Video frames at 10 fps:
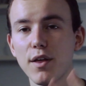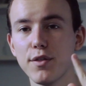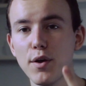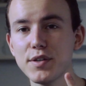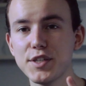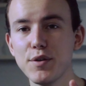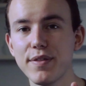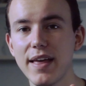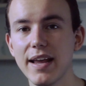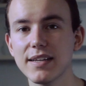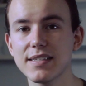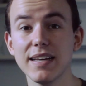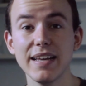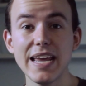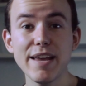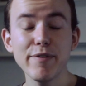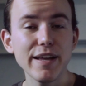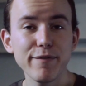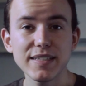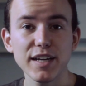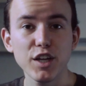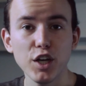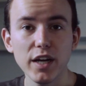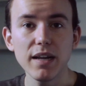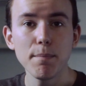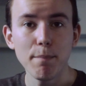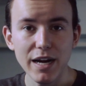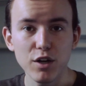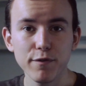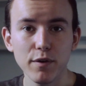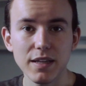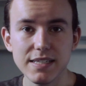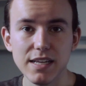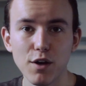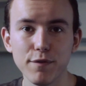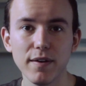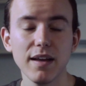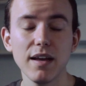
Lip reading: Those two things even if it's a good microphone itself,